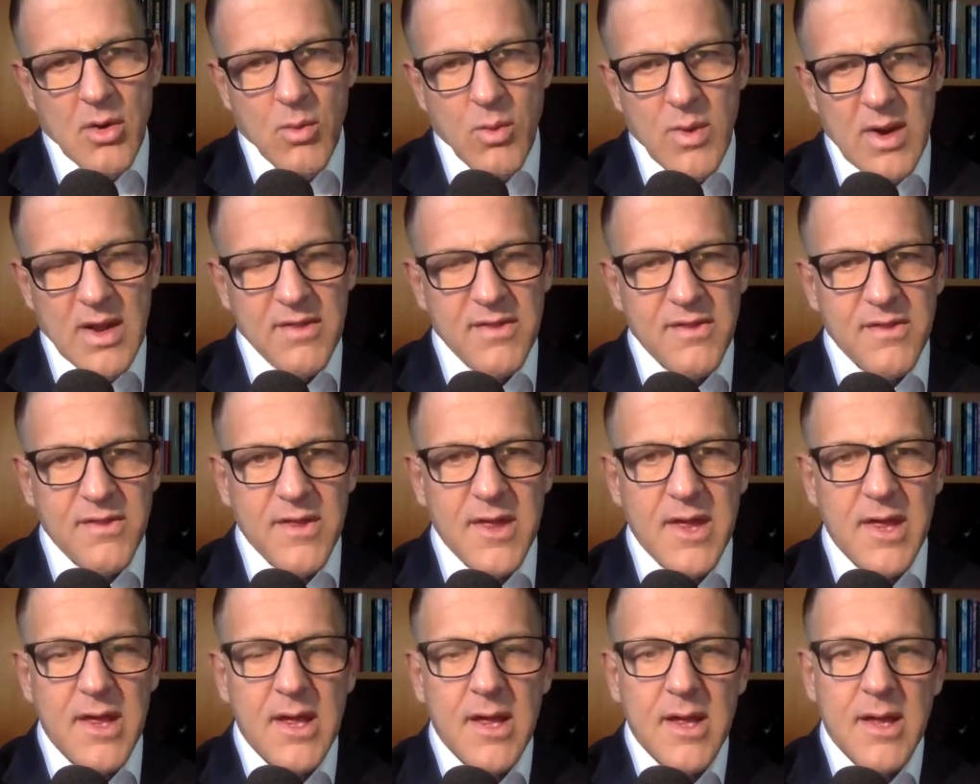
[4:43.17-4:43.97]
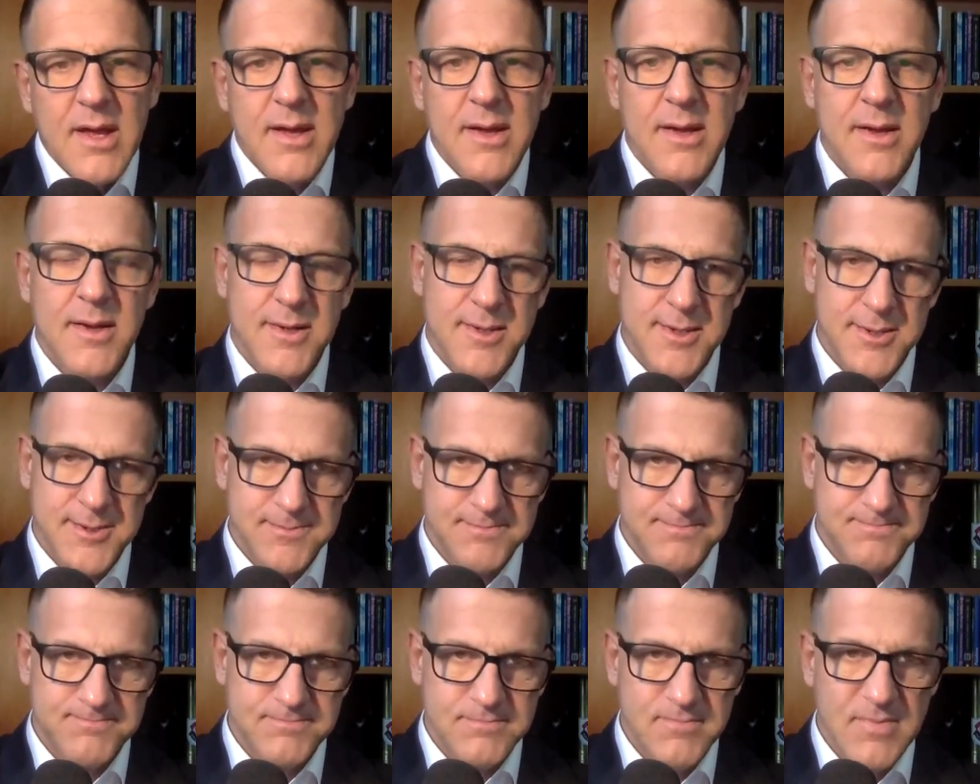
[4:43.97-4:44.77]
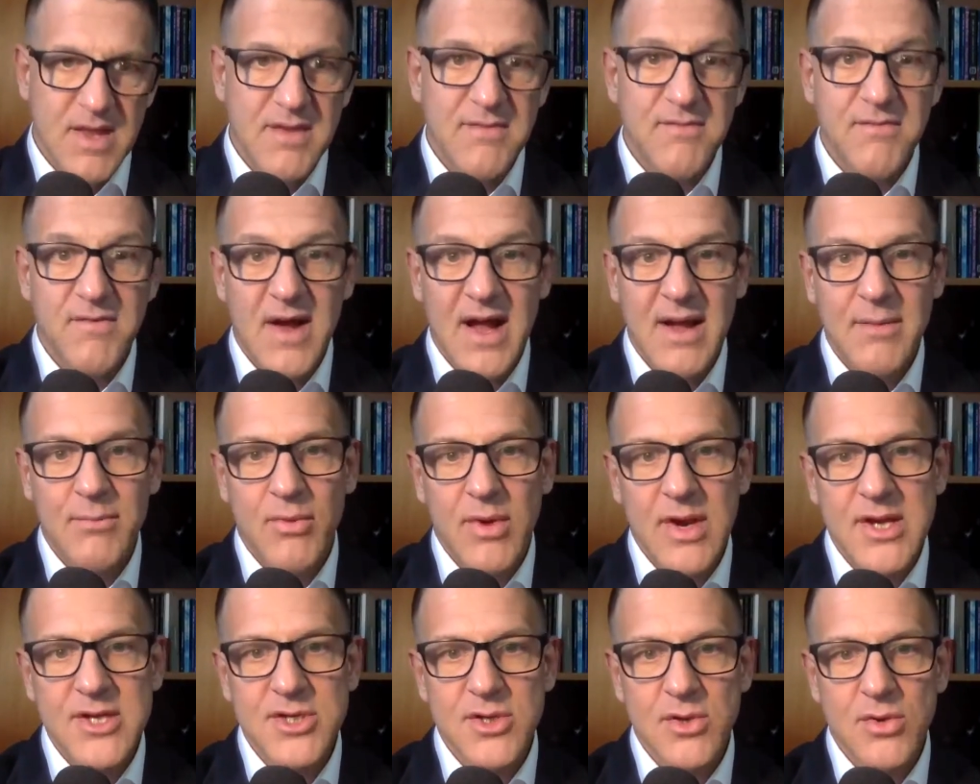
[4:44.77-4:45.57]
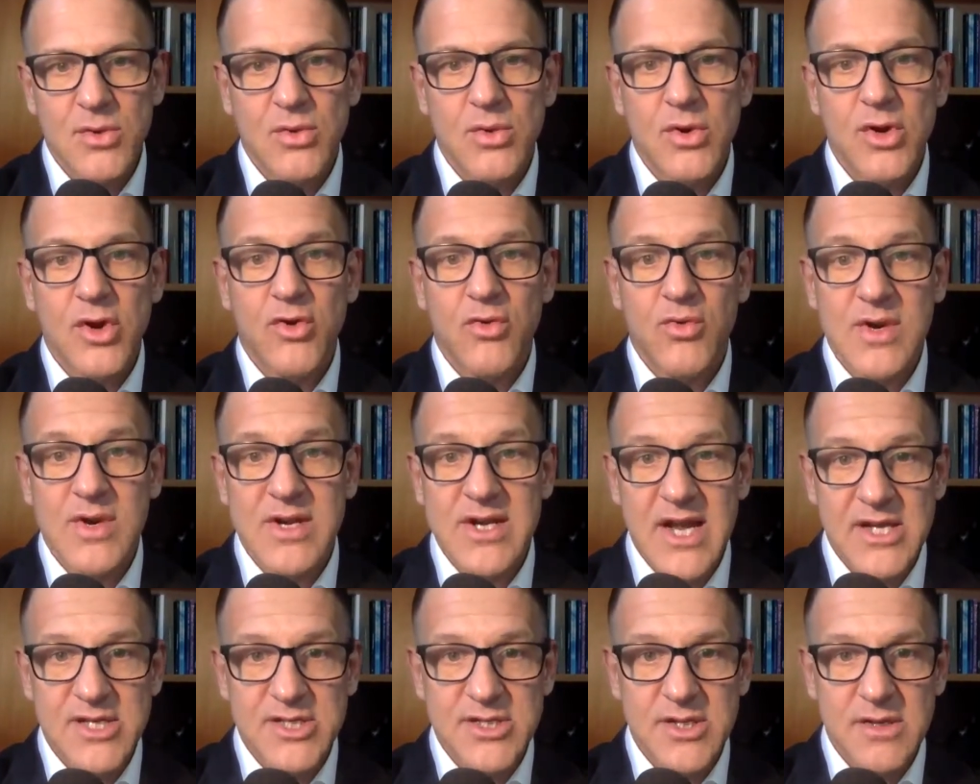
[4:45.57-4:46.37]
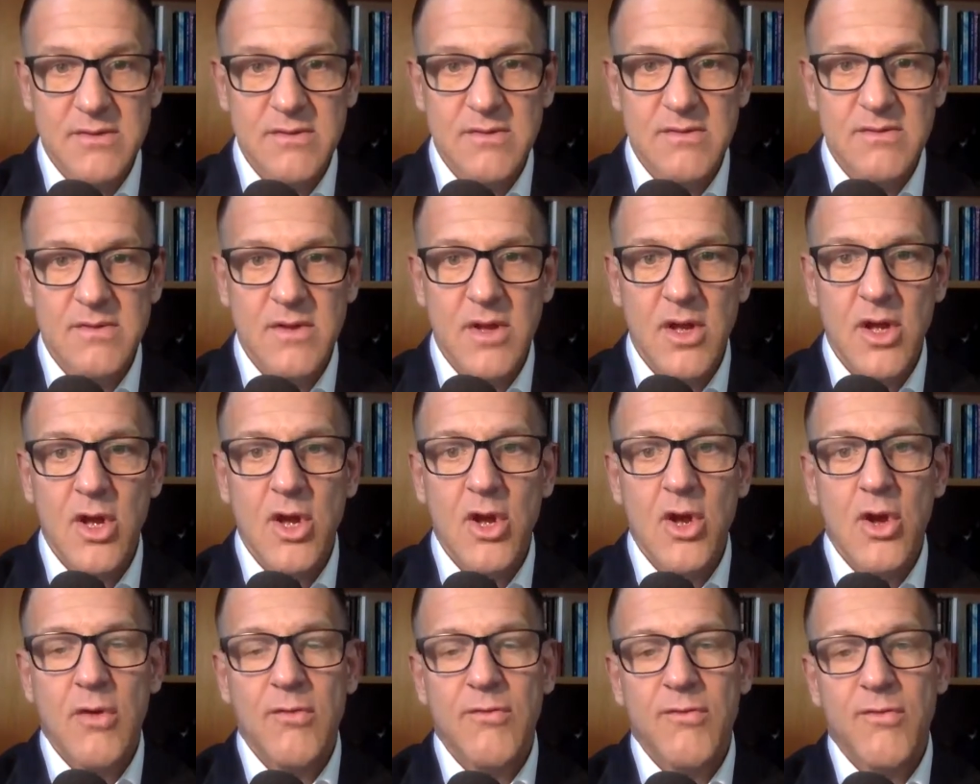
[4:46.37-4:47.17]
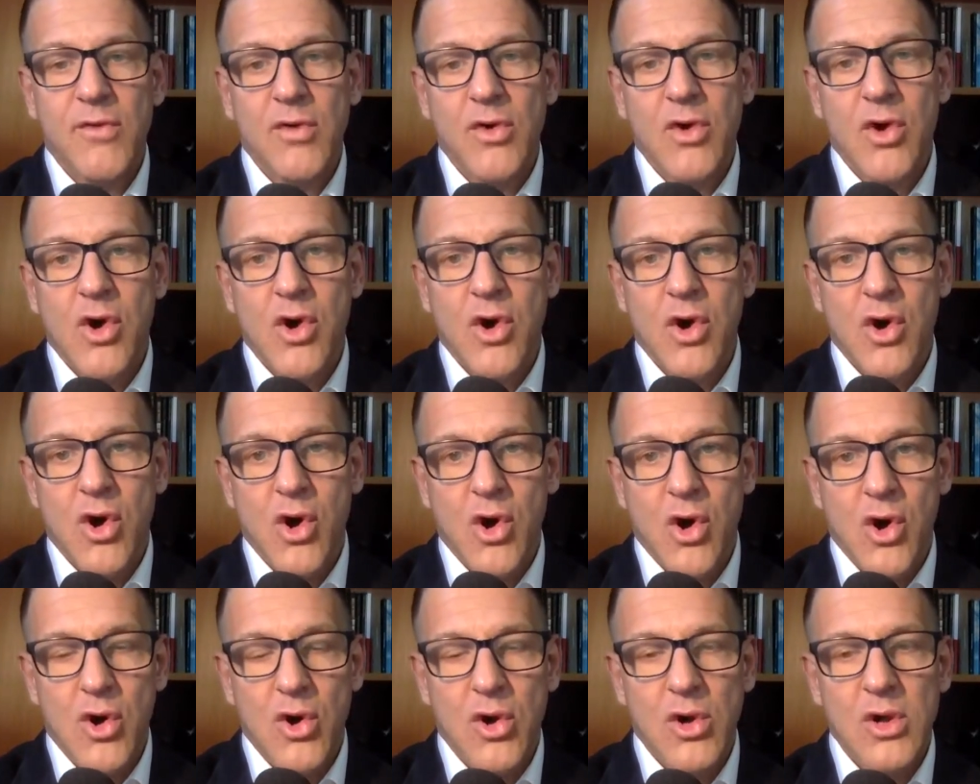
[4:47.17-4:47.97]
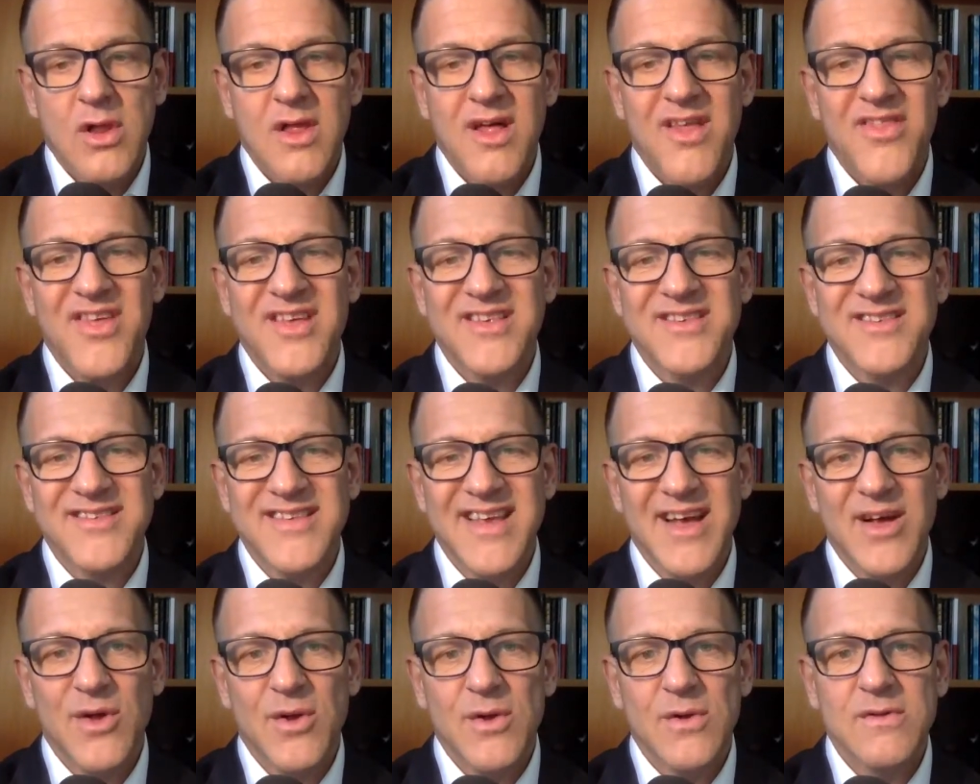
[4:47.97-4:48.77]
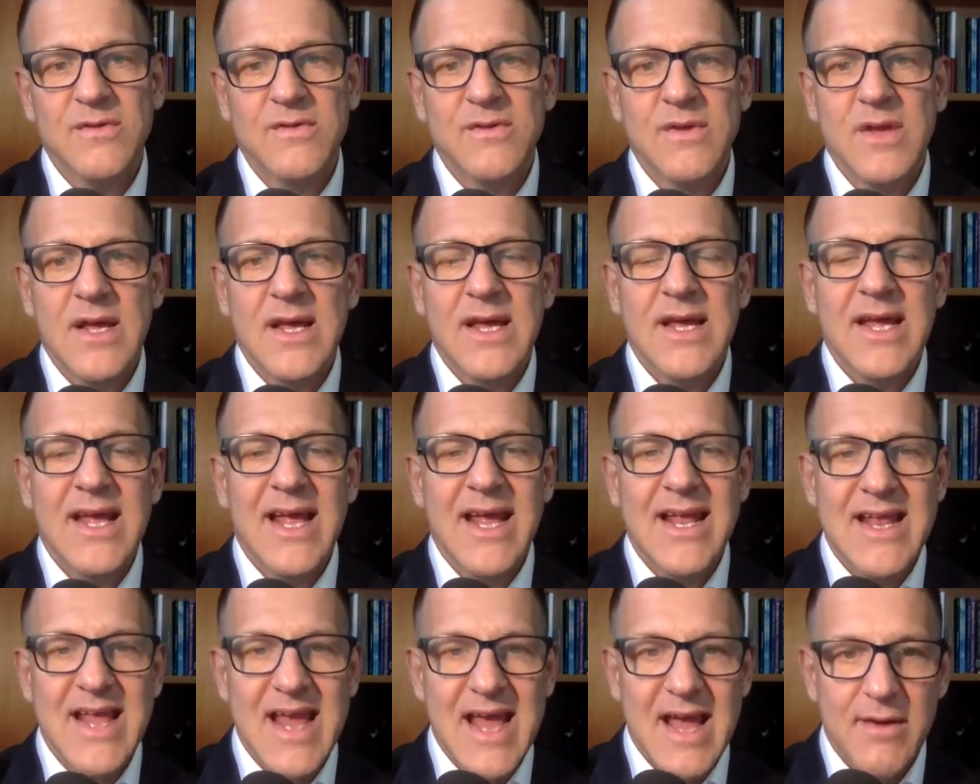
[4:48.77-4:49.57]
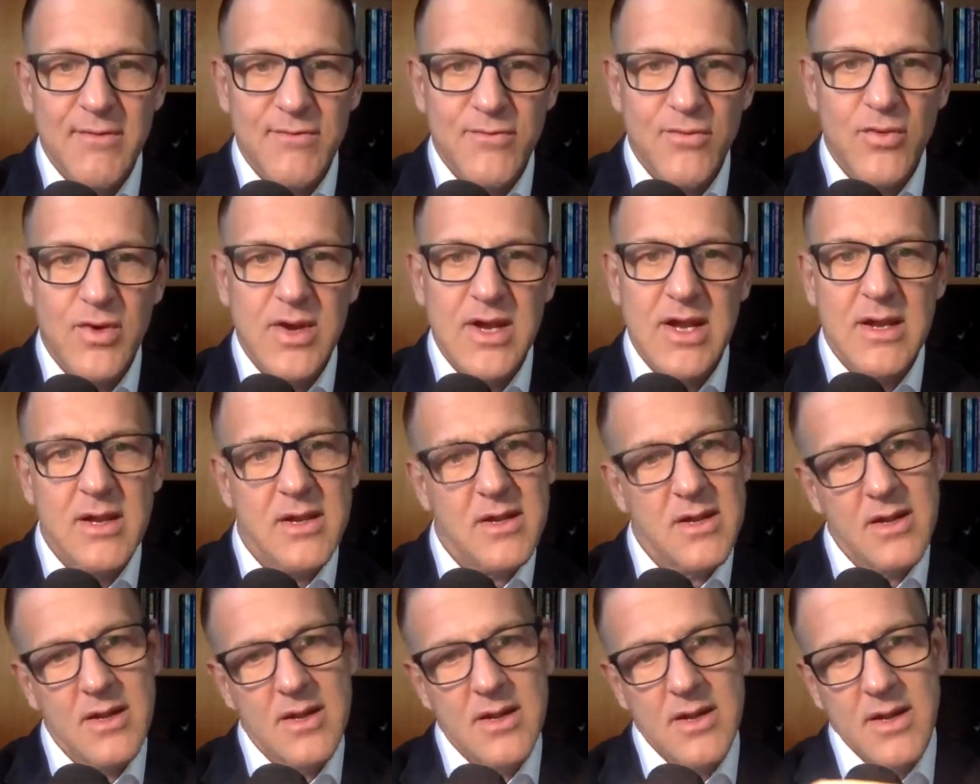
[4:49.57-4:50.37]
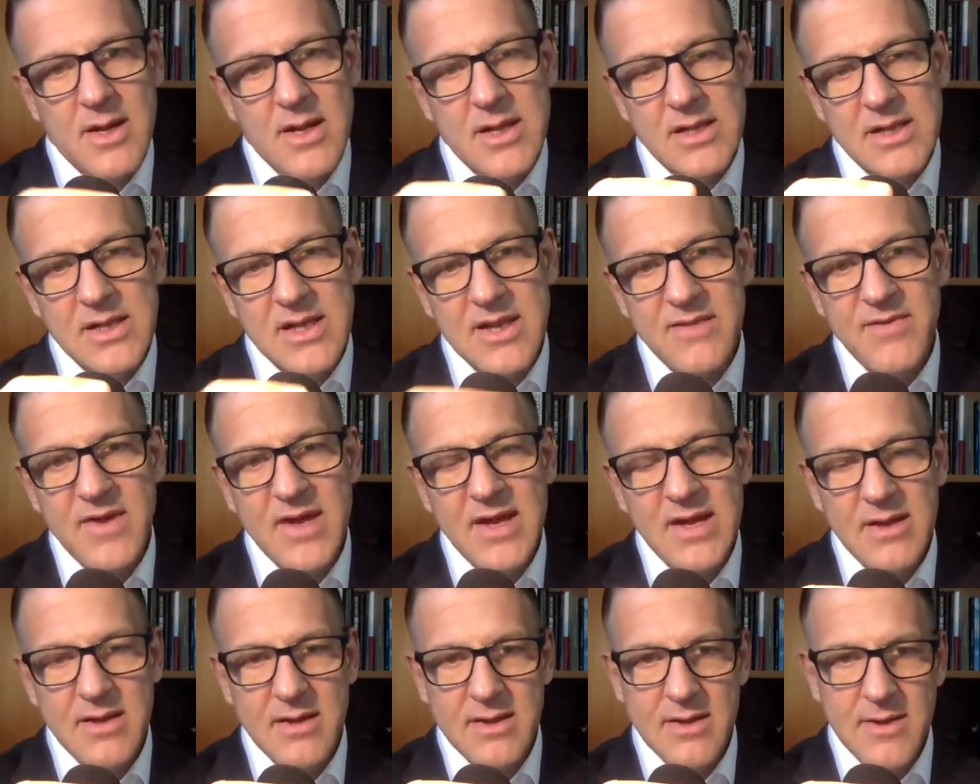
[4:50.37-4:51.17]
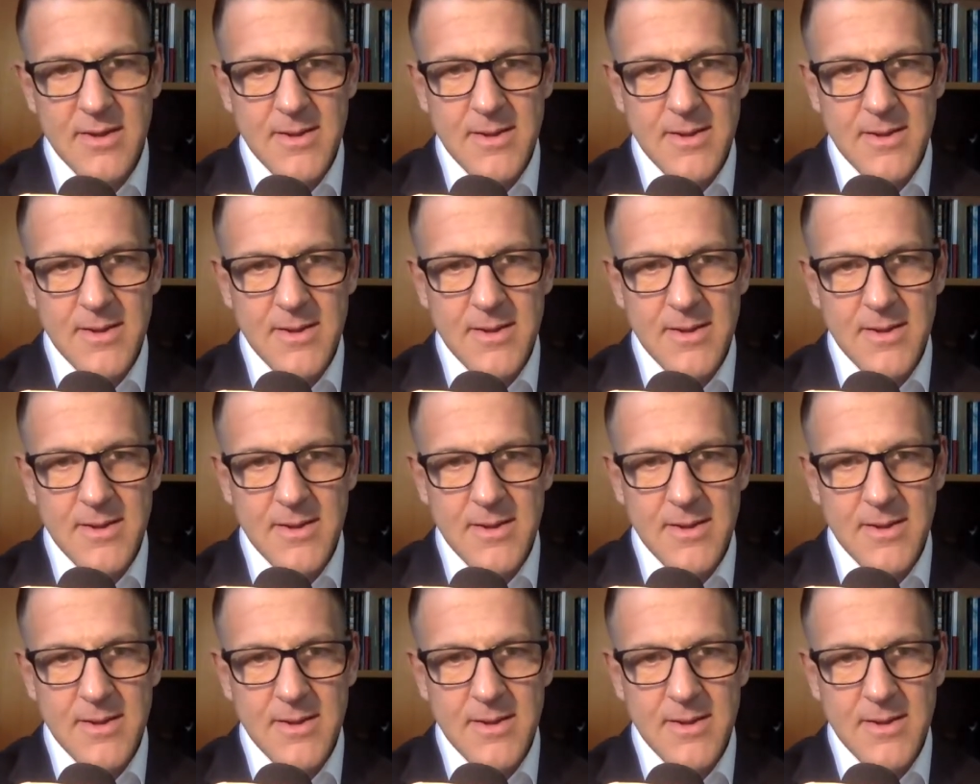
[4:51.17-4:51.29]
with vibrational creations for all the cells in every living